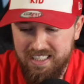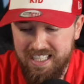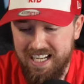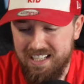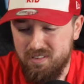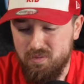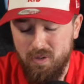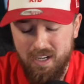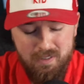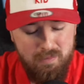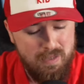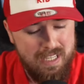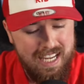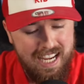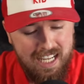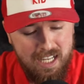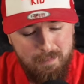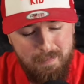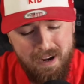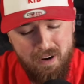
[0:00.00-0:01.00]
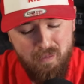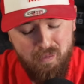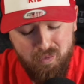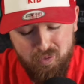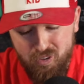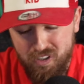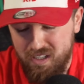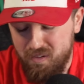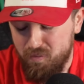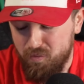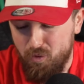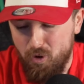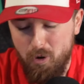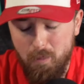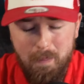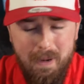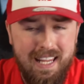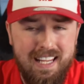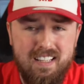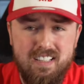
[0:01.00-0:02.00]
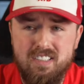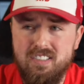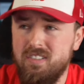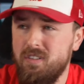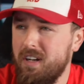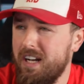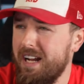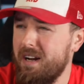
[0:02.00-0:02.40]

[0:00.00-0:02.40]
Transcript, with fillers: That's why we had about three, four players.